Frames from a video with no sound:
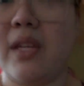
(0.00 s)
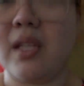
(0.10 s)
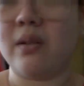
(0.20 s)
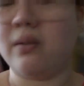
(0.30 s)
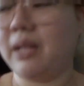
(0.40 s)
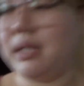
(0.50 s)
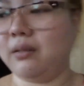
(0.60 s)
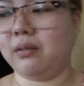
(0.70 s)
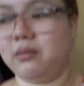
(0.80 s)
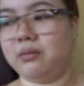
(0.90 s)
video? I
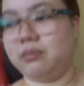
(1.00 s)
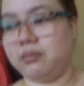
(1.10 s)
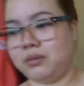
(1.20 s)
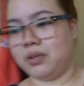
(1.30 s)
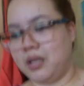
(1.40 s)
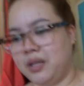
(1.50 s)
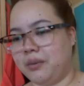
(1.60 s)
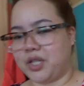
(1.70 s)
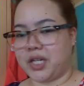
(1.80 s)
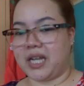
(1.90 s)
don't know.
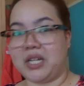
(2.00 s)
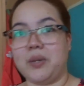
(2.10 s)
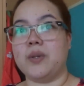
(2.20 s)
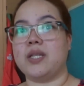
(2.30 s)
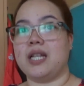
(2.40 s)
What should I do?